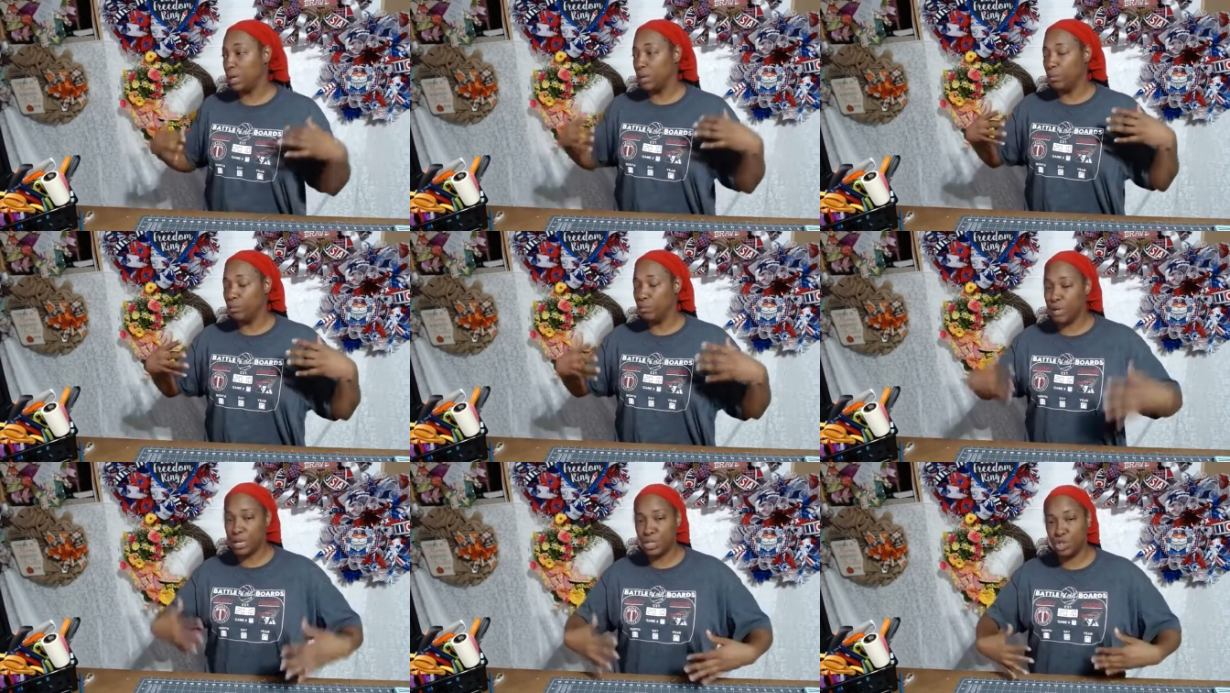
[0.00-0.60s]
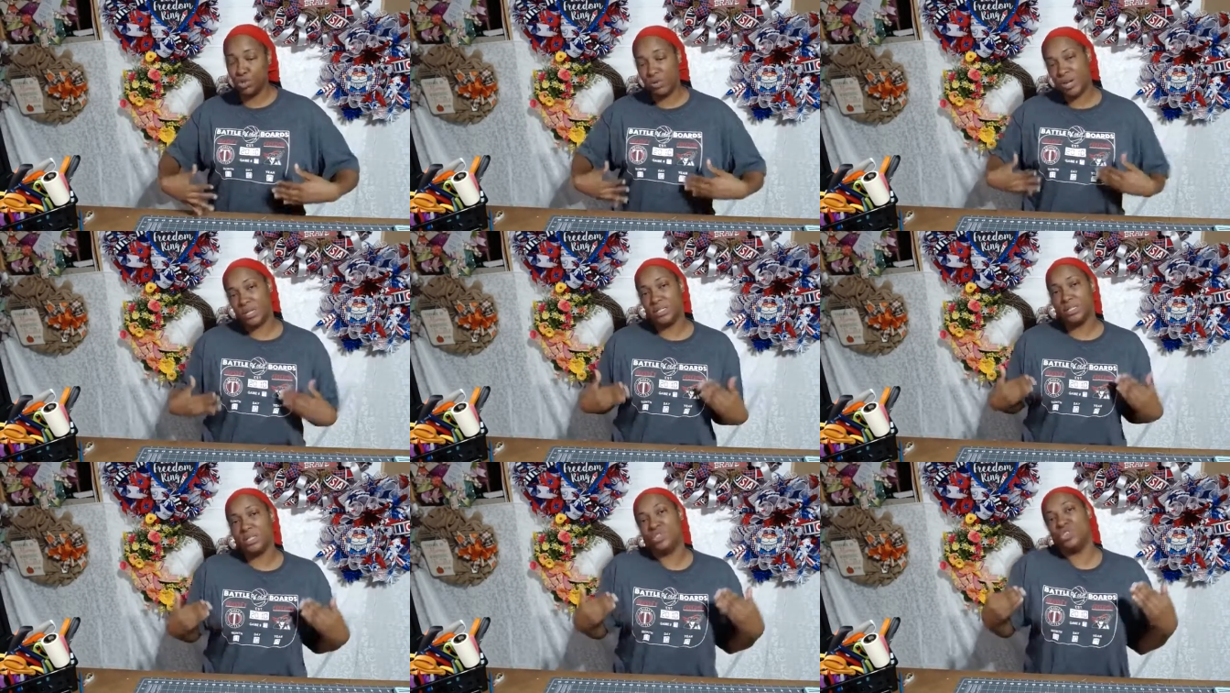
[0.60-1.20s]
me
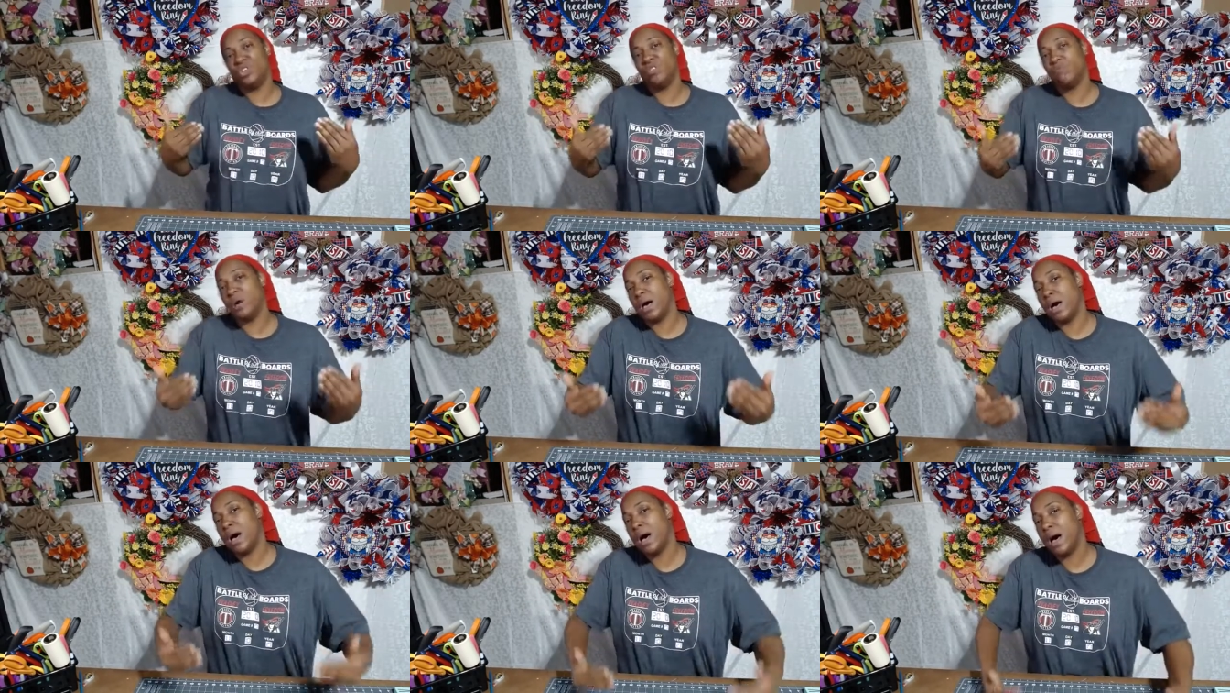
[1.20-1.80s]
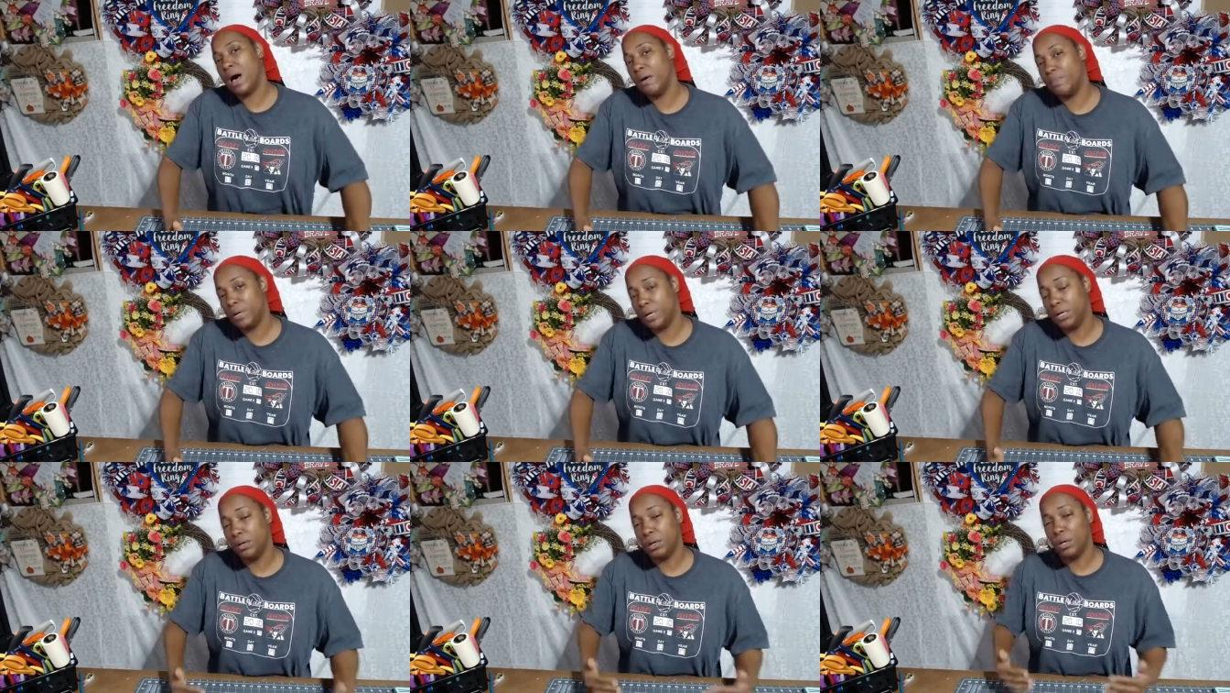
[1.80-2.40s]
transitioning my
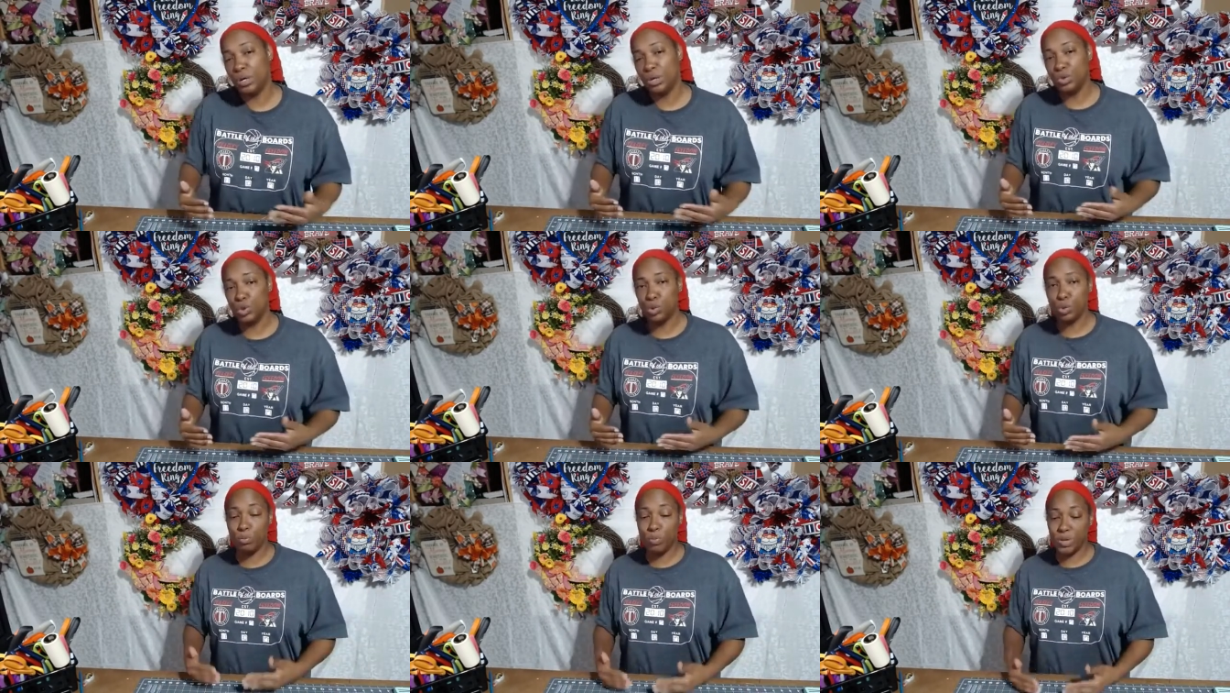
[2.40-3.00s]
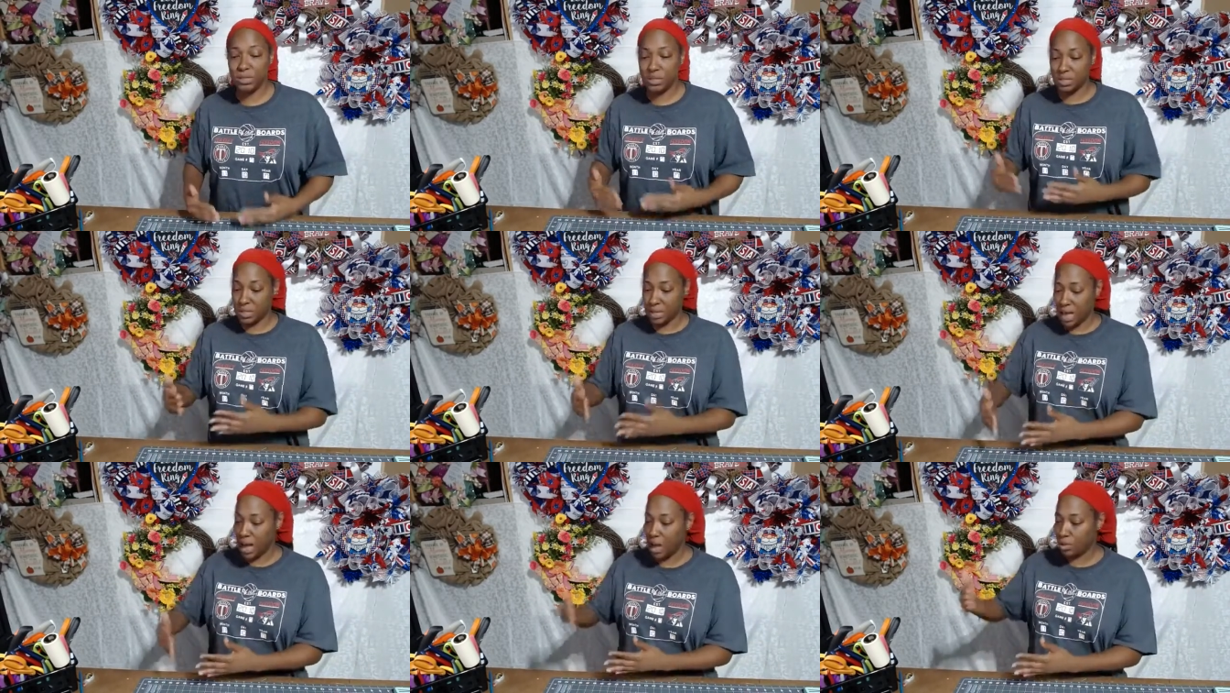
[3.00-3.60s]
hobby to a business
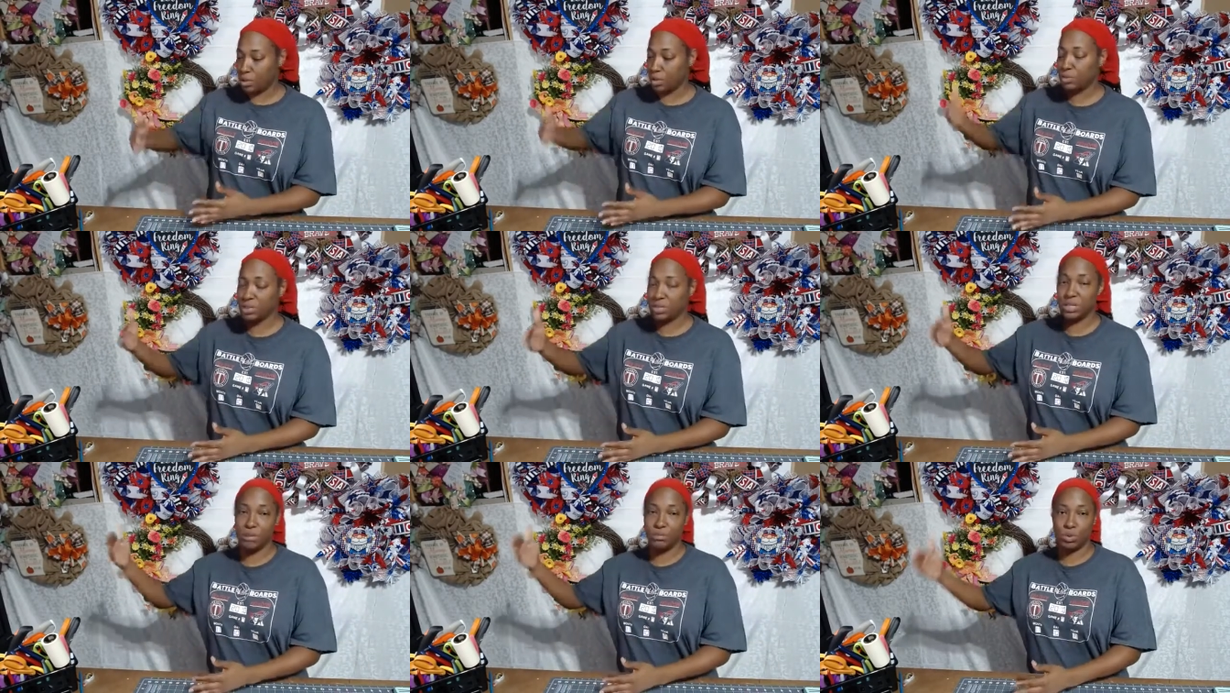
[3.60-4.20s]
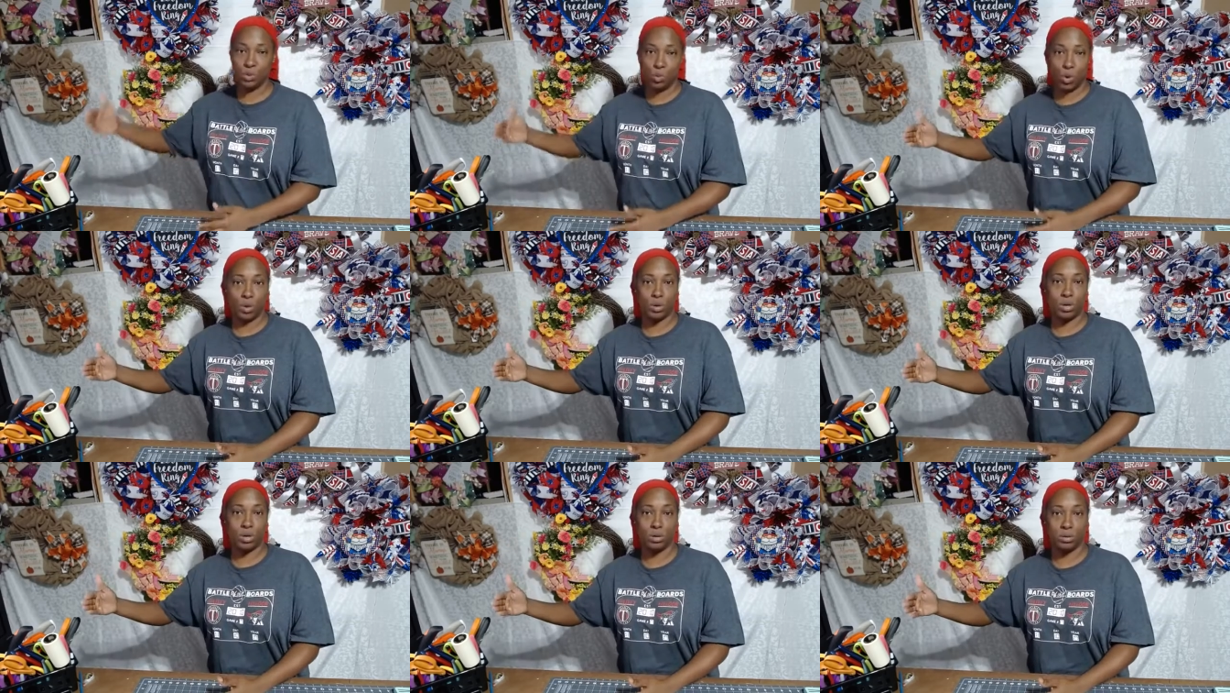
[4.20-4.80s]
and how those steps
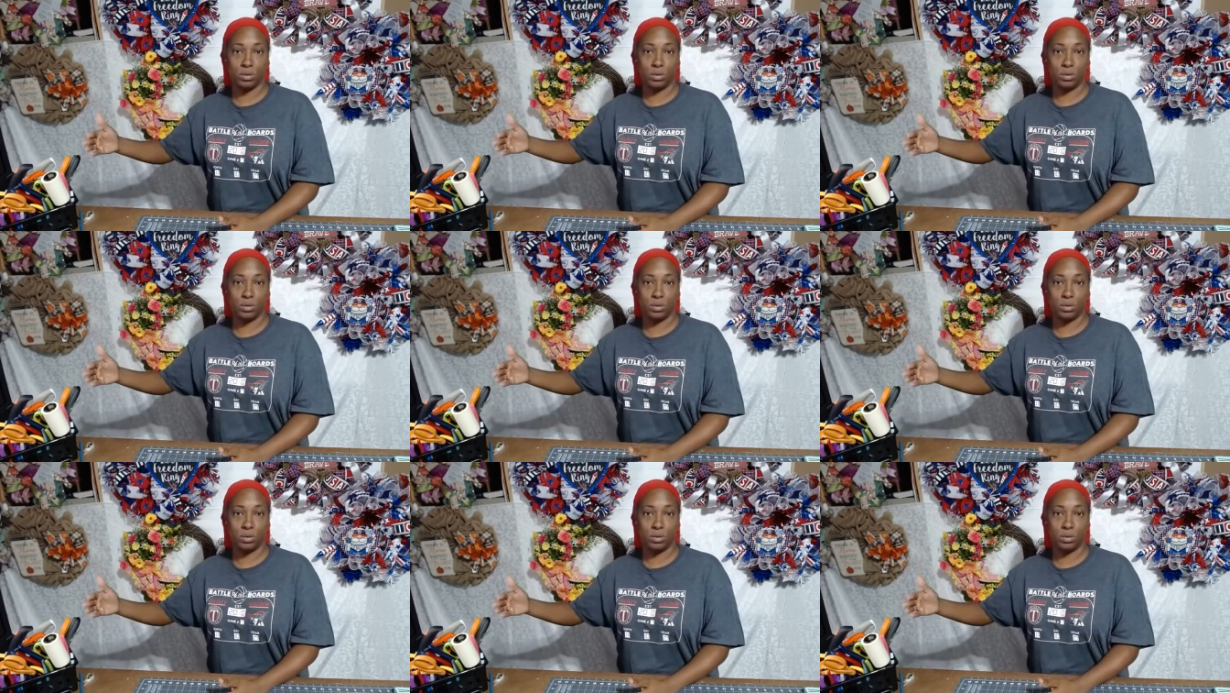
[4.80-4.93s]
work.